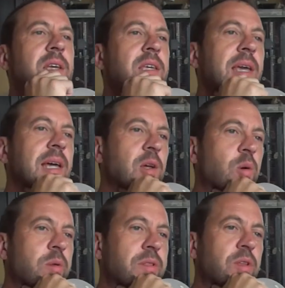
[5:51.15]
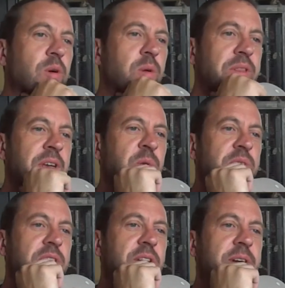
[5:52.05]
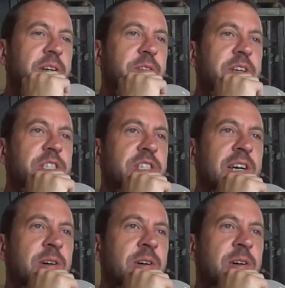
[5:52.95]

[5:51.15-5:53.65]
yeah, the whole the whole thing with Derek reaching